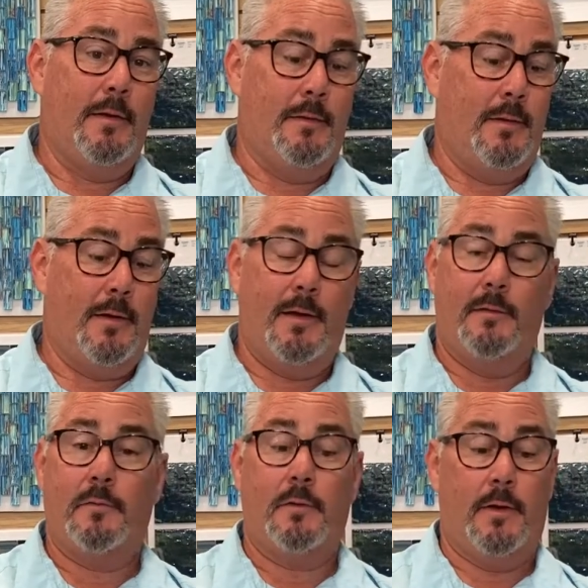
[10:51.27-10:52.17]
And then I
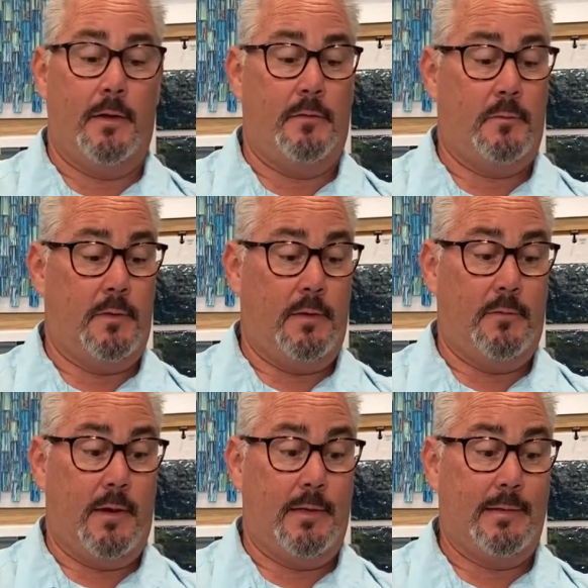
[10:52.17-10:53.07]
have clients where they've
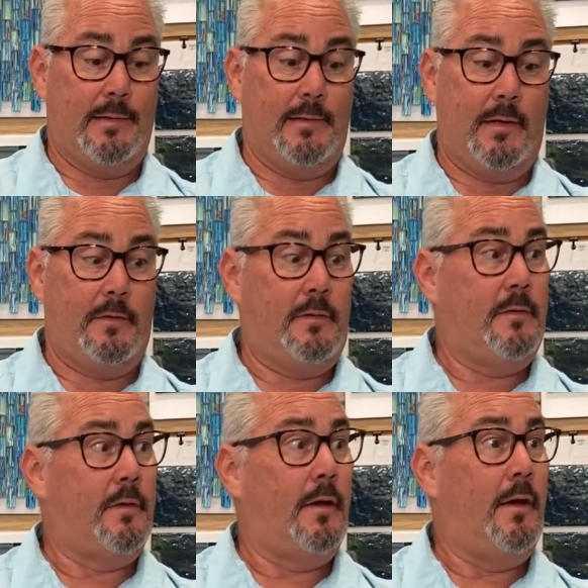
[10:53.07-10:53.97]
got 6
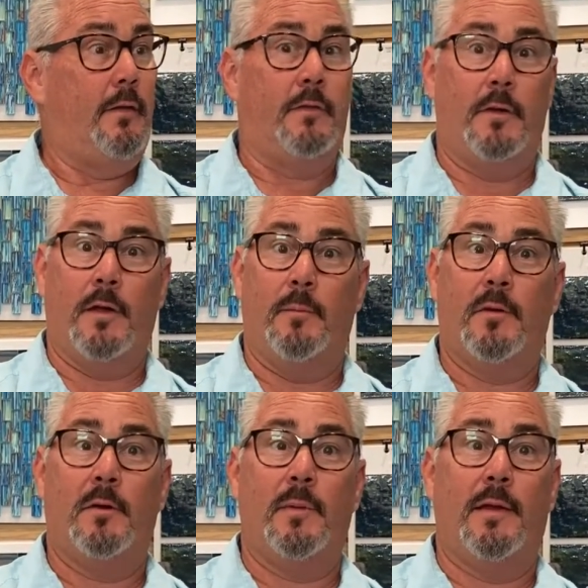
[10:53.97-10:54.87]
designs and I'm
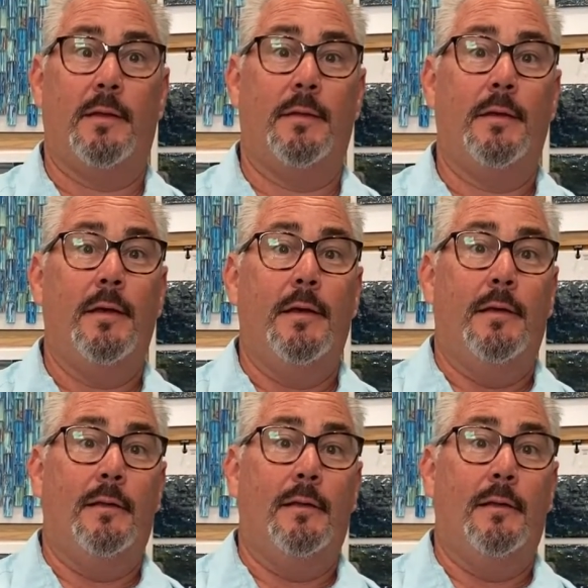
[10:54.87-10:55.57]
coming in